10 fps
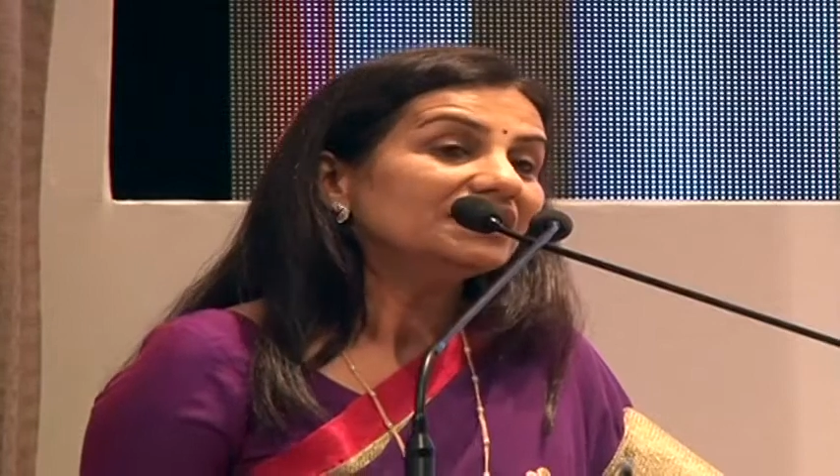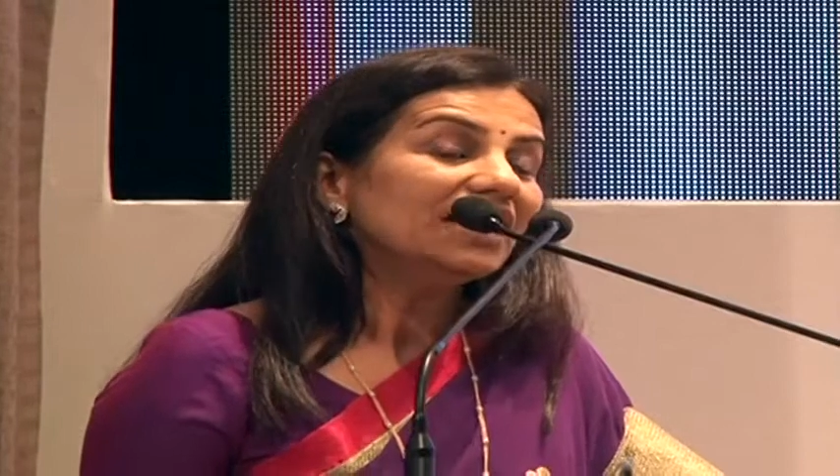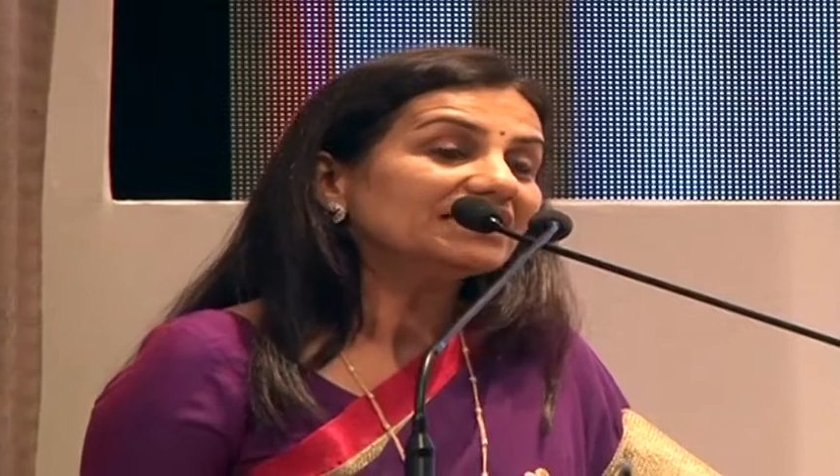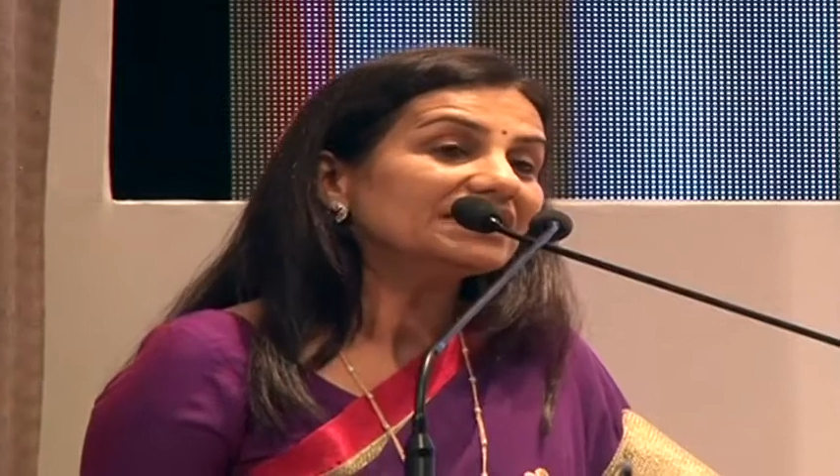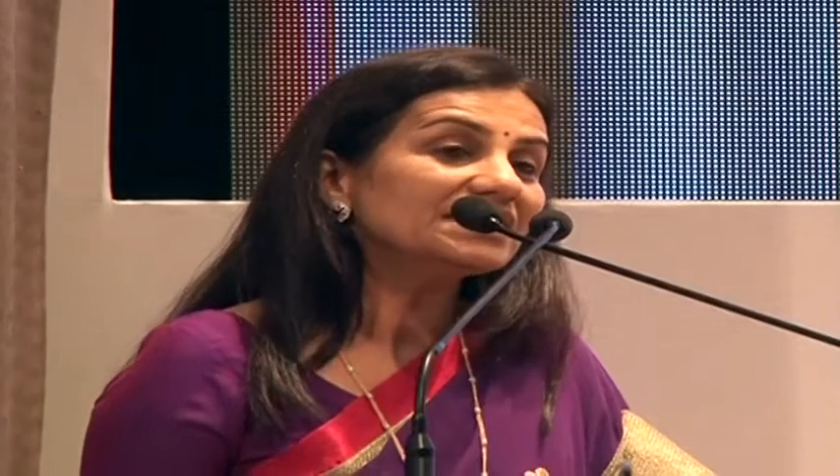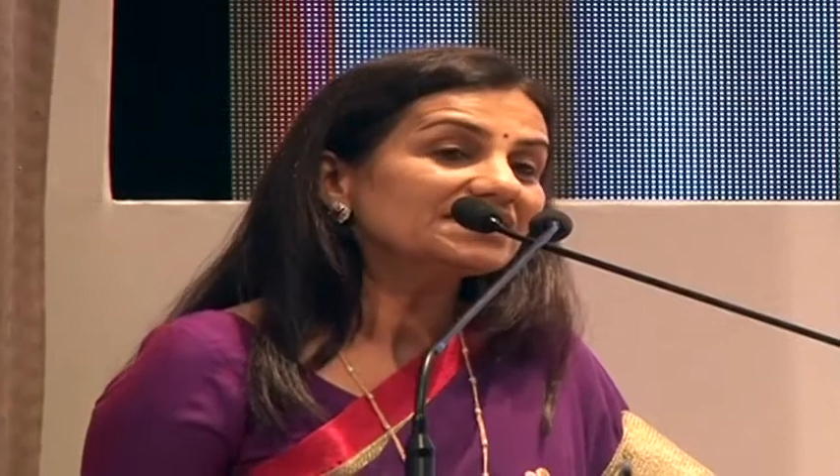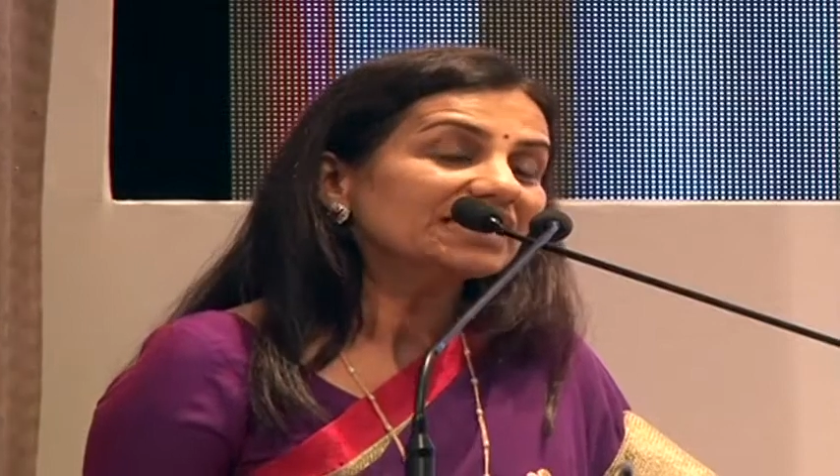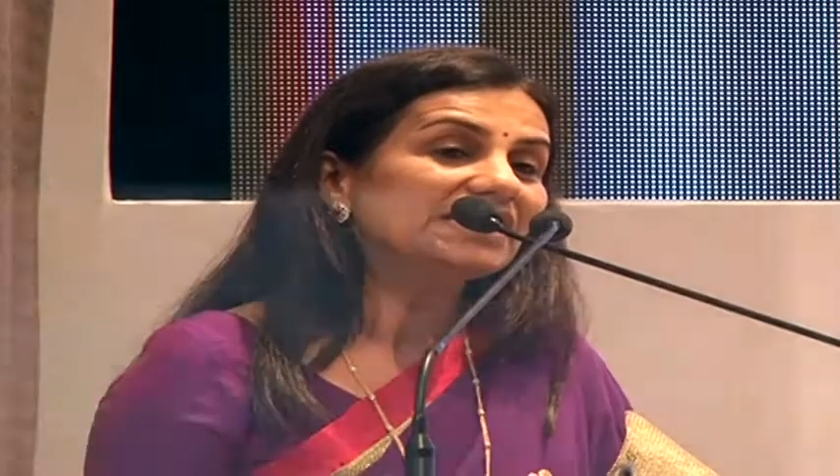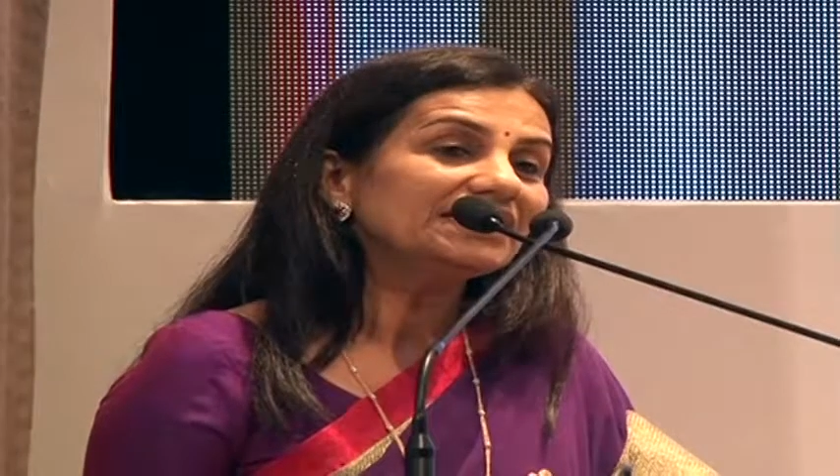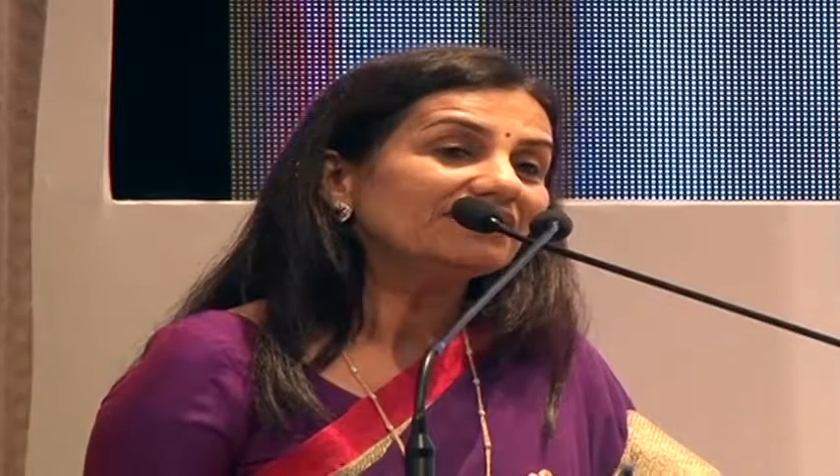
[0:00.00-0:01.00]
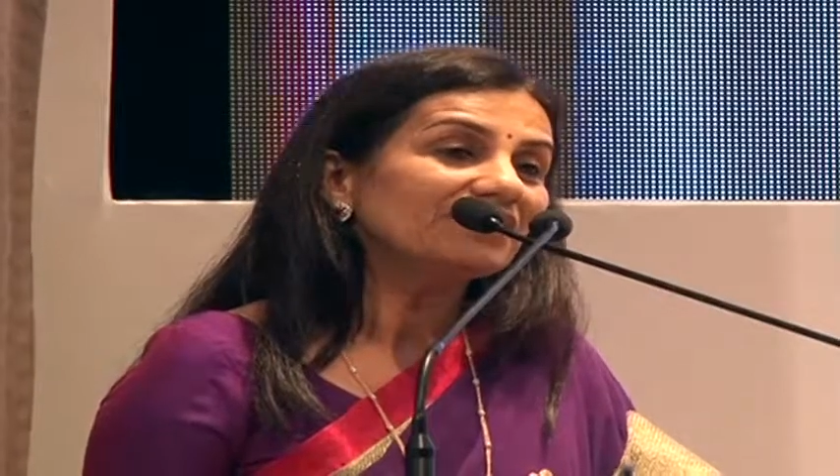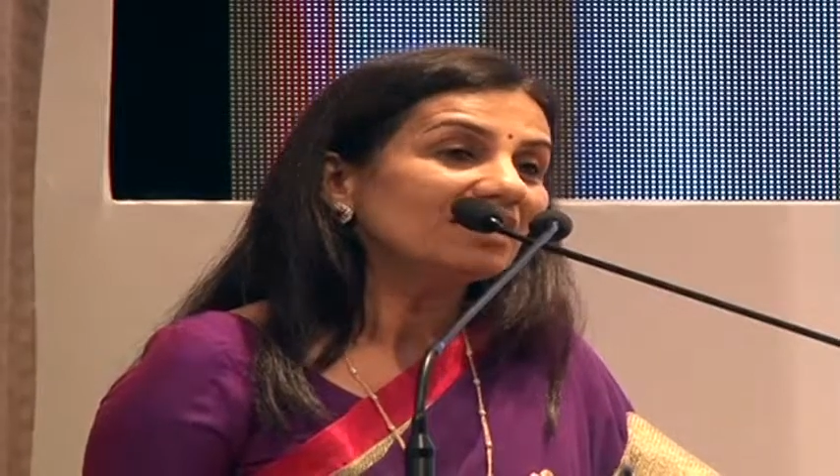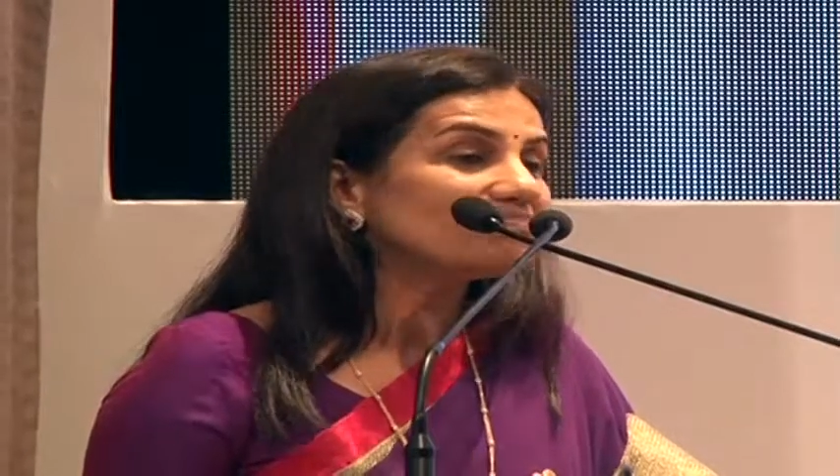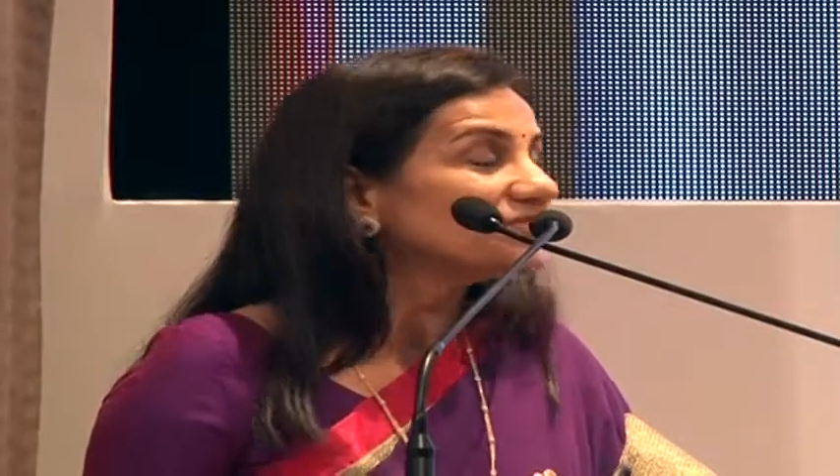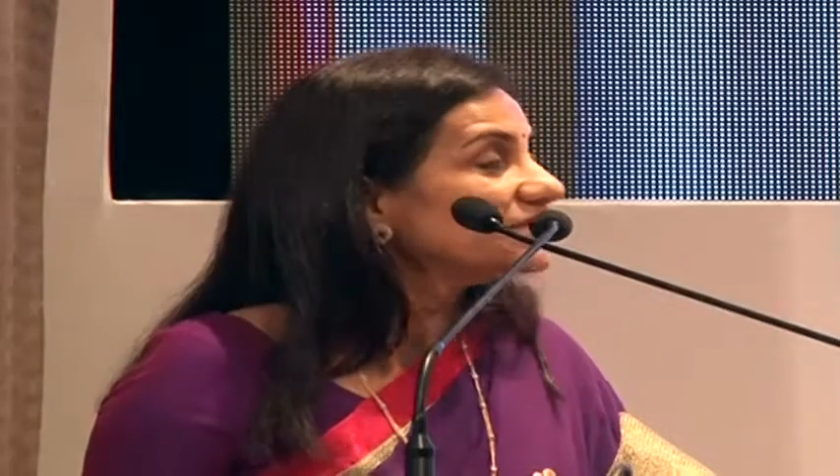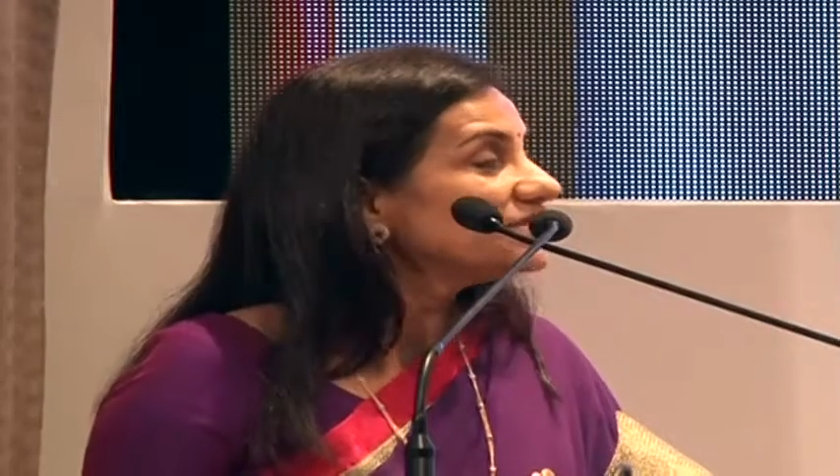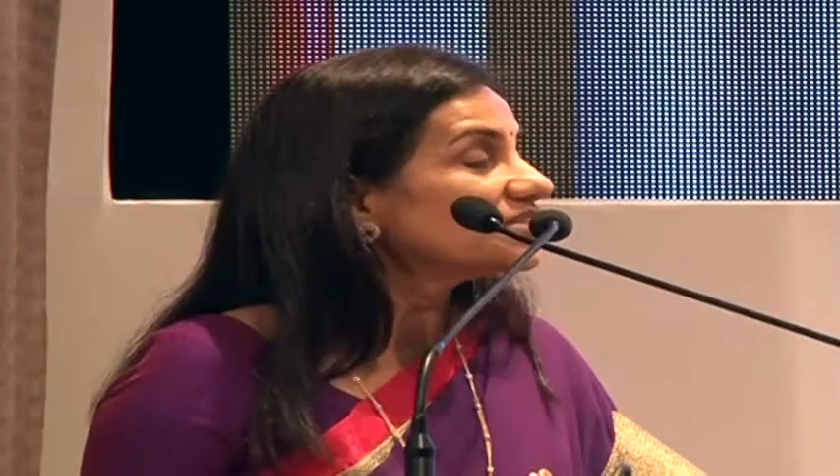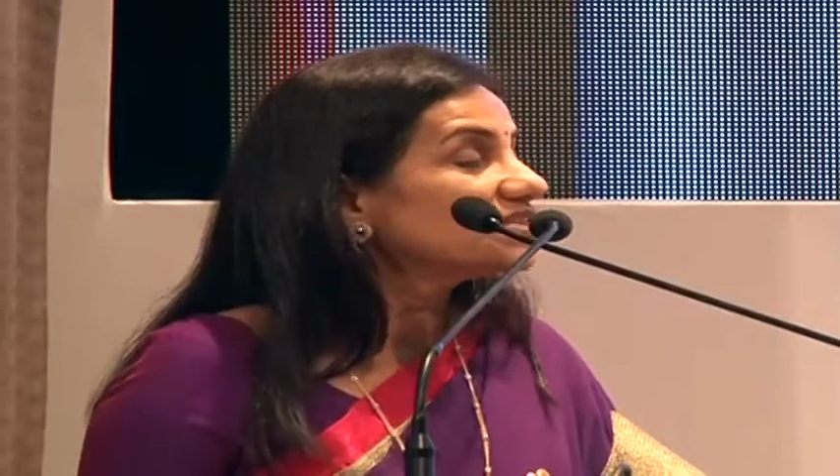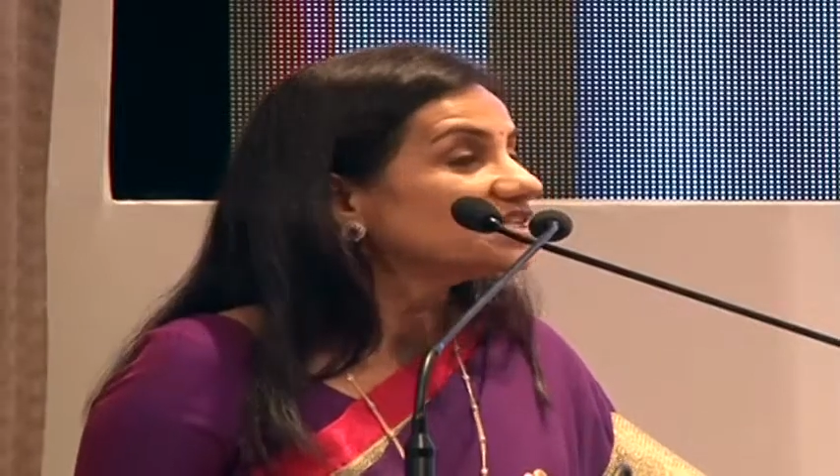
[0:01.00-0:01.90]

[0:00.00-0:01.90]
I think skill development